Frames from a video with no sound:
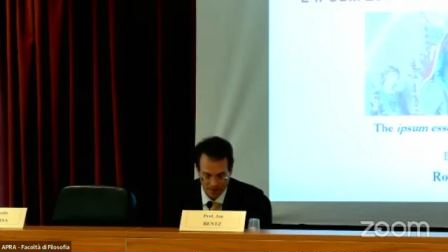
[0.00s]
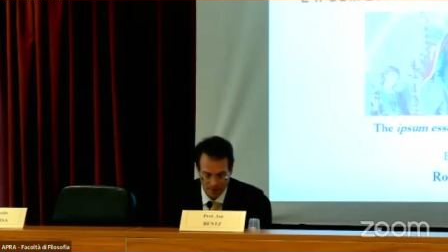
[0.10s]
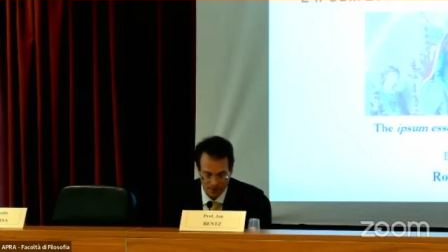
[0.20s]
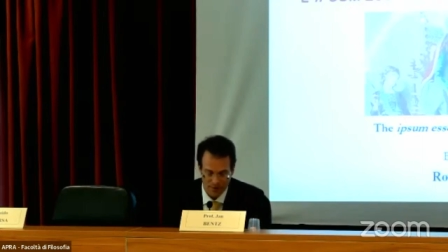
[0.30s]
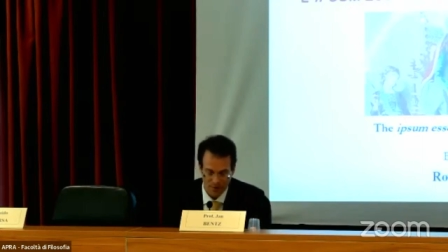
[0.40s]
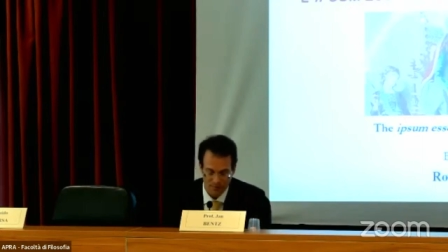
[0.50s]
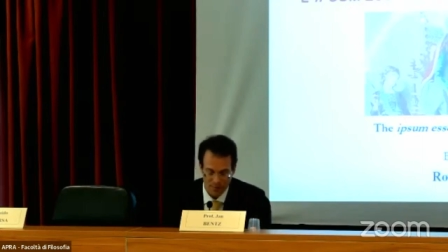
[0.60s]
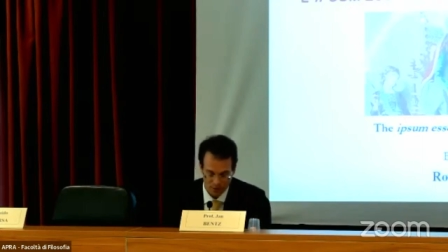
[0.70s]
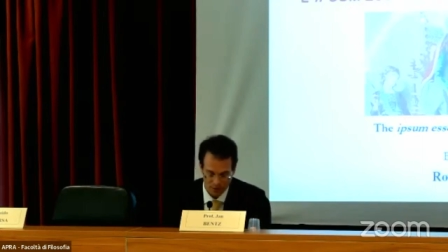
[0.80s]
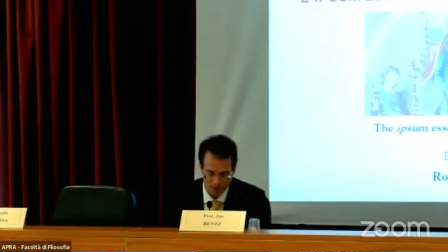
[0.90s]
So the
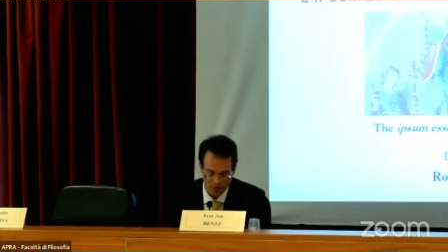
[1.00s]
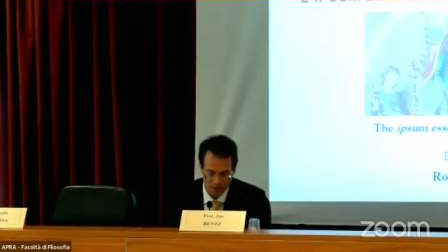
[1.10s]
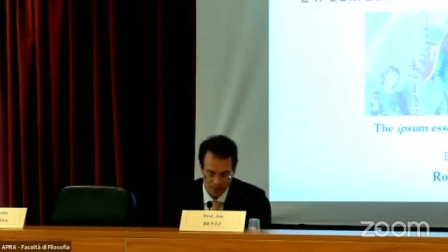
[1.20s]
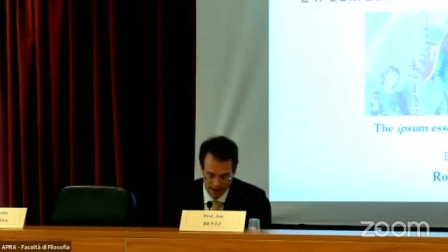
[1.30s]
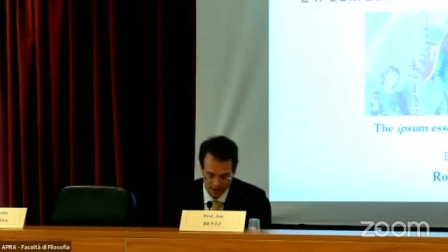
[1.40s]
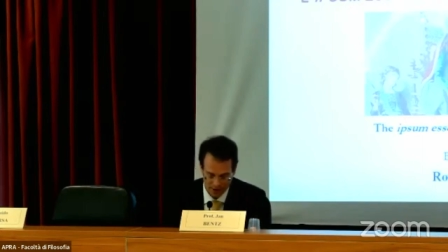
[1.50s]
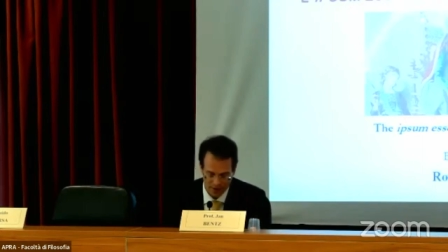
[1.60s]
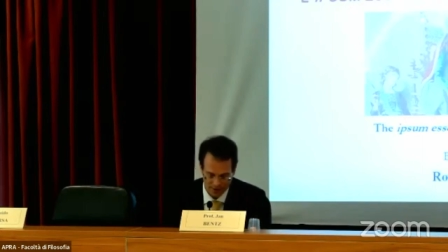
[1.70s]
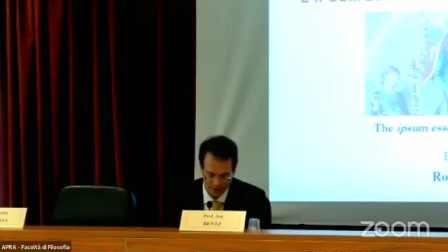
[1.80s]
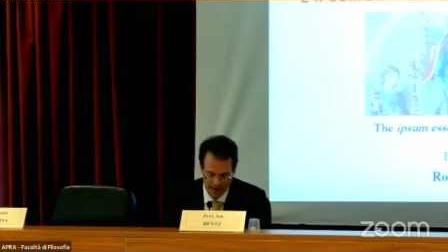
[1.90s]
modal
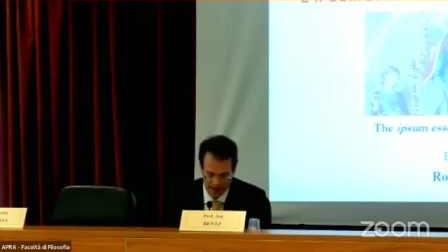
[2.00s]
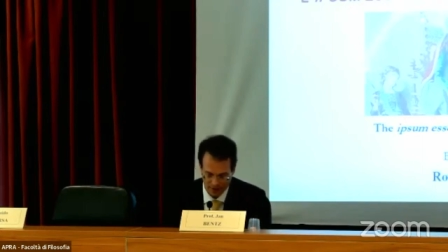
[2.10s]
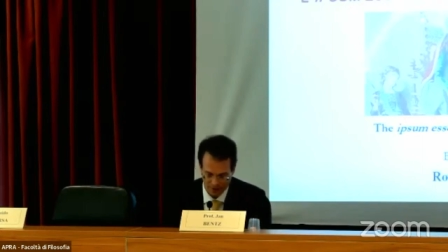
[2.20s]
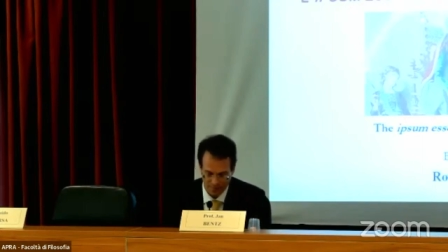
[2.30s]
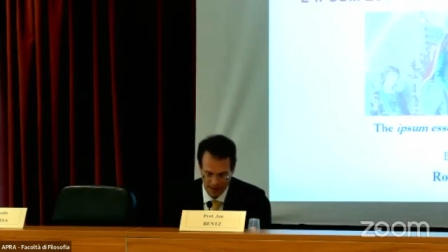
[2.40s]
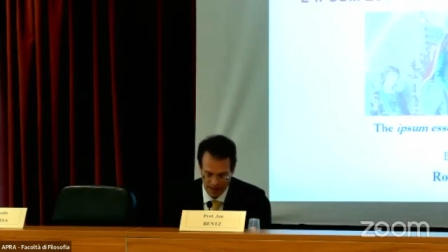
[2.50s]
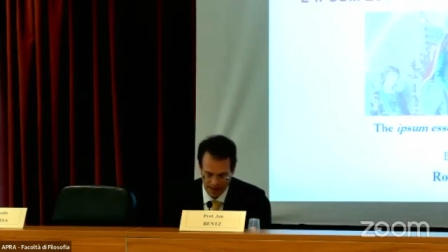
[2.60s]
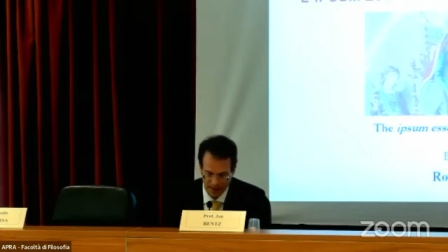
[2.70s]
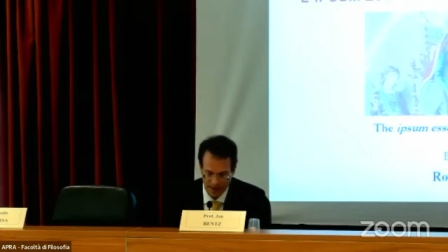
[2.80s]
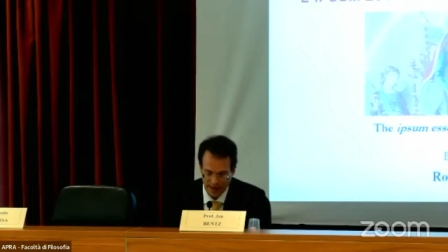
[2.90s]
contraction of the act of
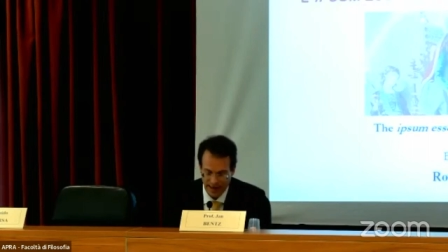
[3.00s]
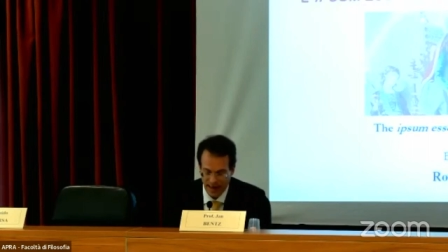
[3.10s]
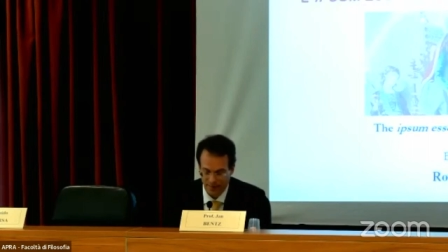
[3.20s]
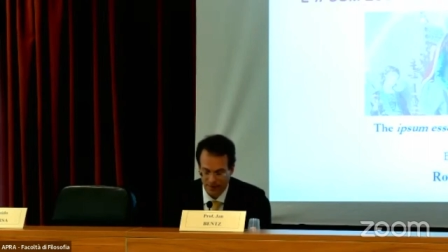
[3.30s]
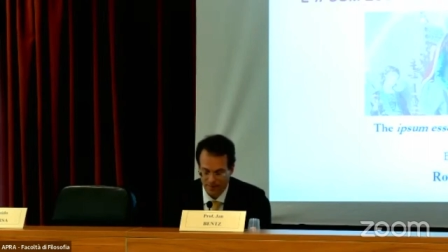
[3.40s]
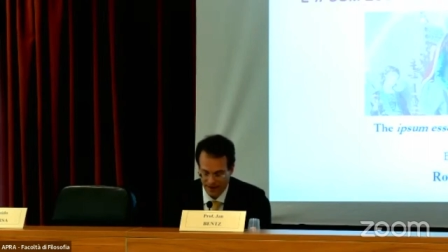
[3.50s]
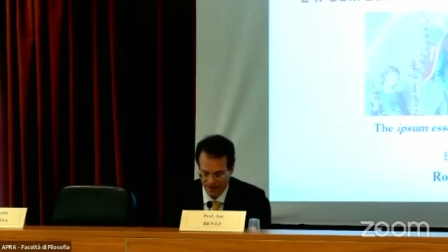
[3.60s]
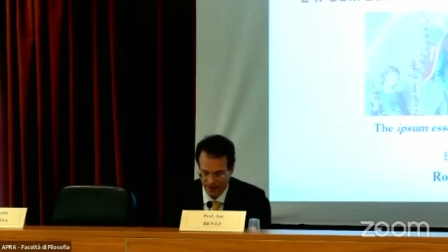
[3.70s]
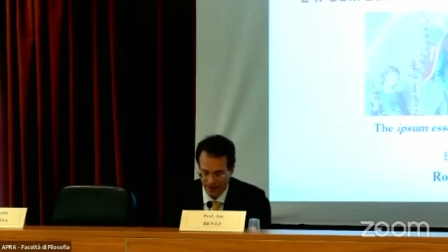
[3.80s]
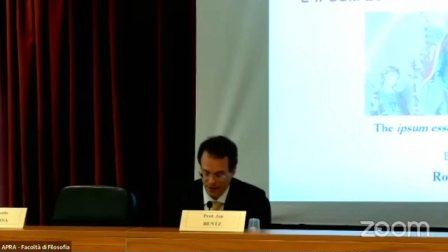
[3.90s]
being can be
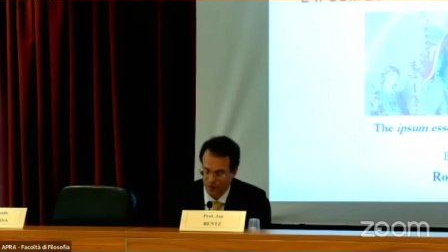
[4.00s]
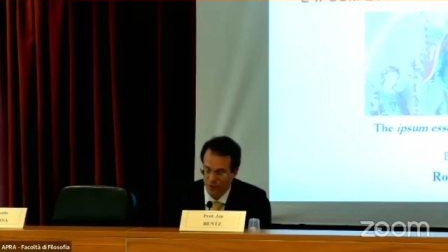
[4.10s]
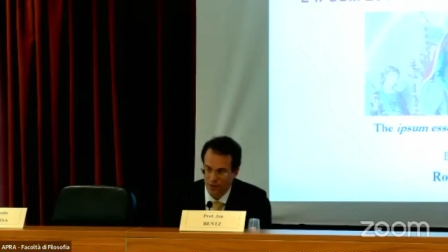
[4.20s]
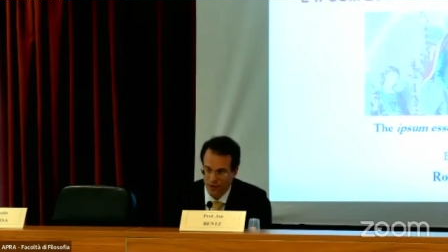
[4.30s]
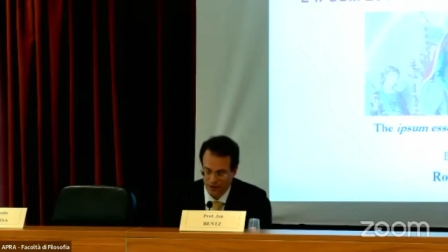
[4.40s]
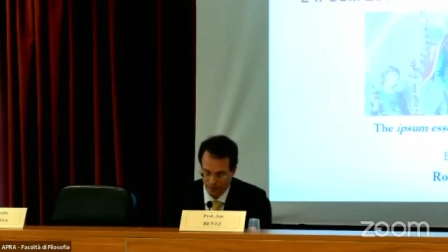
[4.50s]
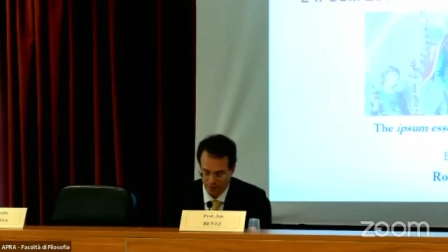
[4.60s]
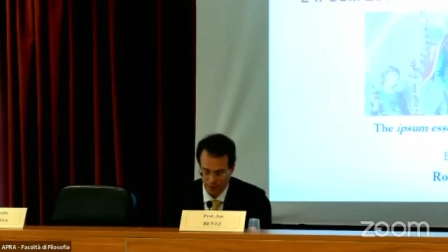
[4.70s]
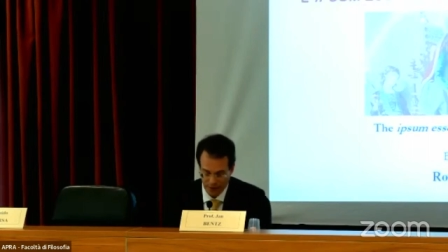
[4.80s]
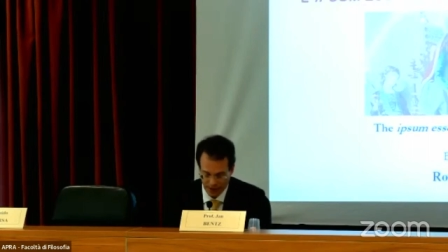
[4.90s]
best understood in its
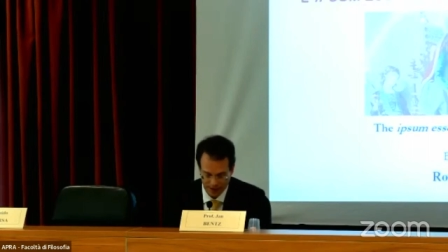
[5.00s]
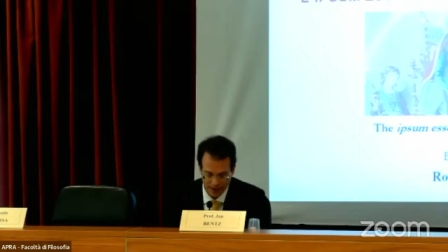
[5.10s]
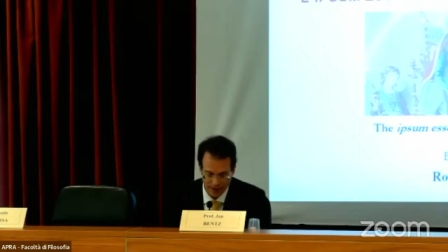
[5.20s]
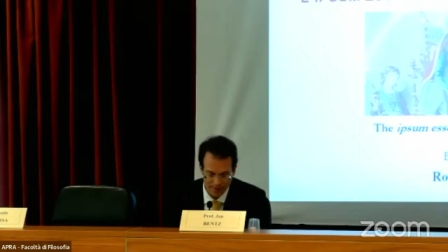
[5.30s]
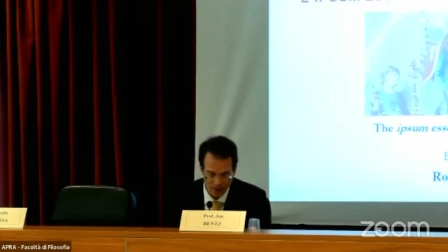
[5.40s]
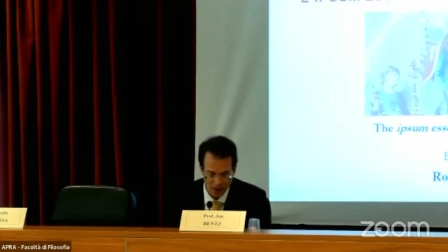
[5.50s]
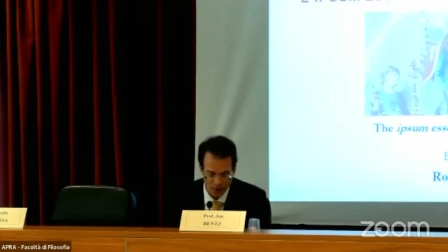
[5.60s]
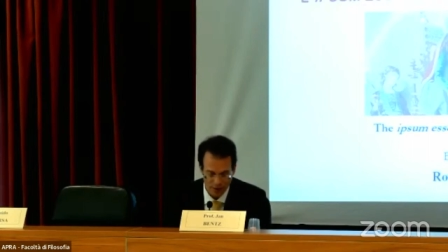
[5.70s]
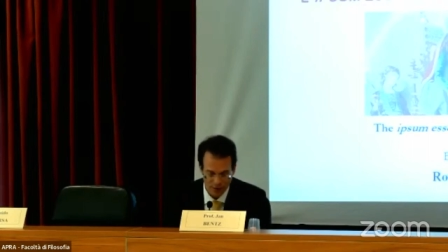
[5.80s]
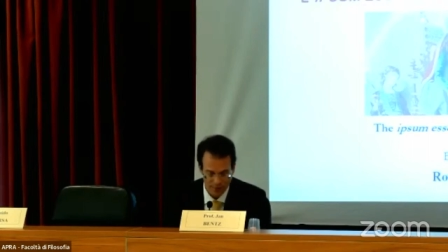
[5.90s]
fluidity,
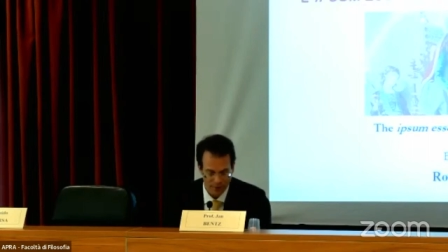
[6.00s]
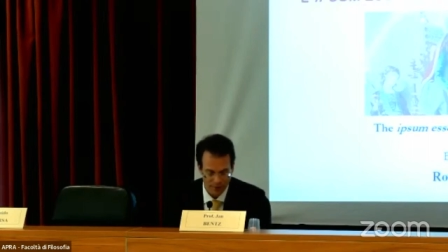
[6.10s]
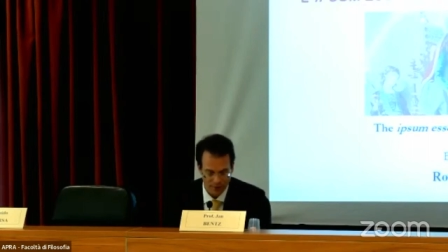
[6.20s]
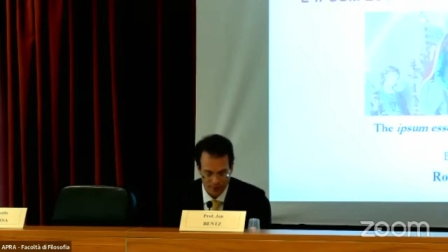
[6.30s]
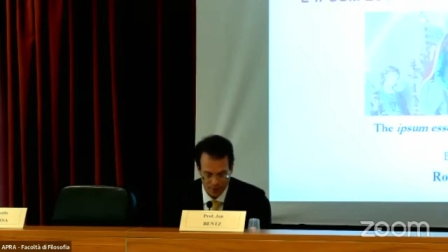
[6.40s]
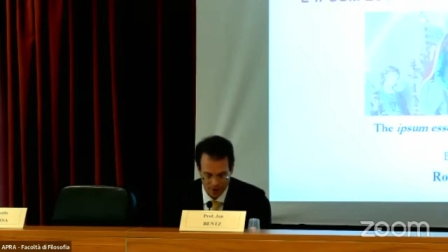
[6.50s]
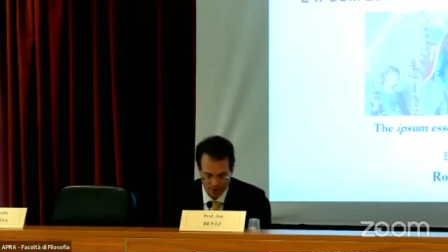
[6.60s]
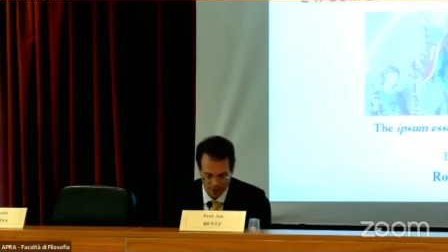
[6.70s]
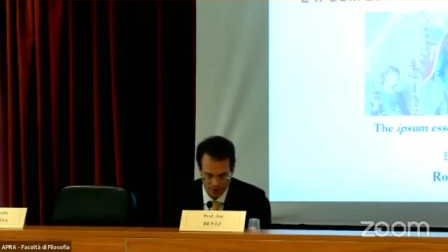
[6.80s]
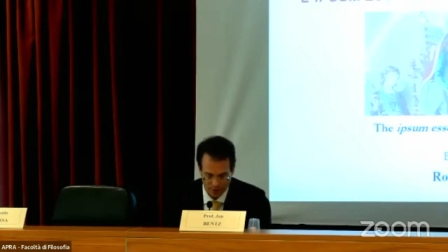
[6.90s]
which flows
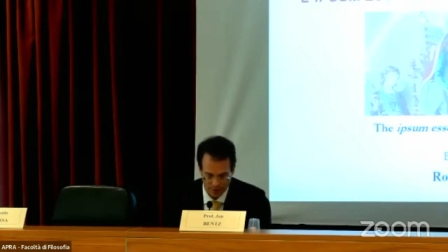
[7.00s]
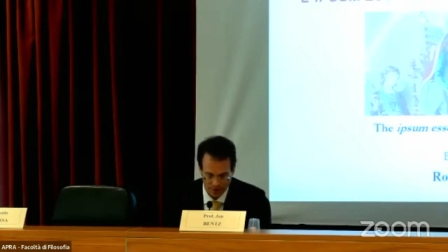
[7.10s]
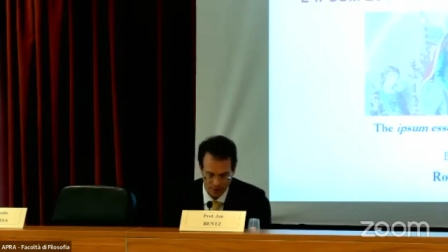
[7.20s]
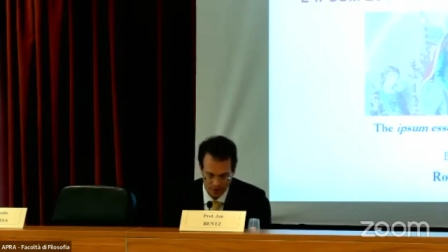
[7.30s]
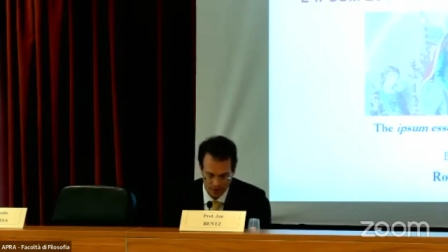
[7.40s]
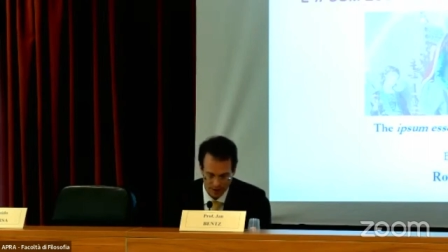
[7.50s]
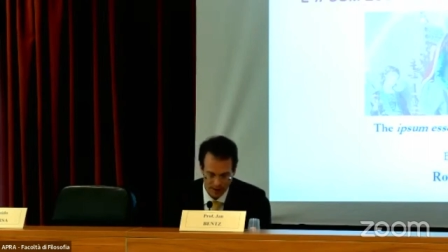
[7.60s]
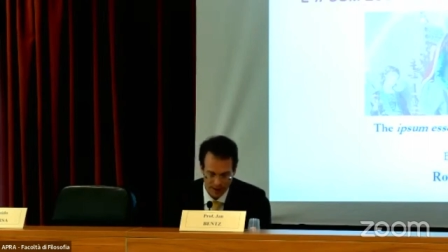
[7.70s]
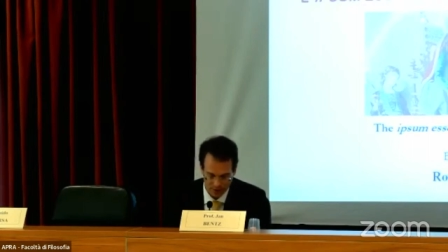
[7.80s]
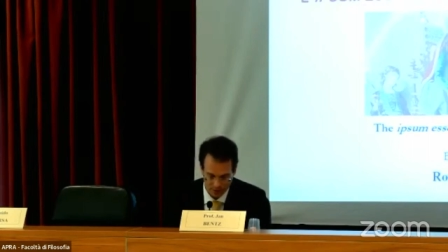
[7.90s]
forth from its unity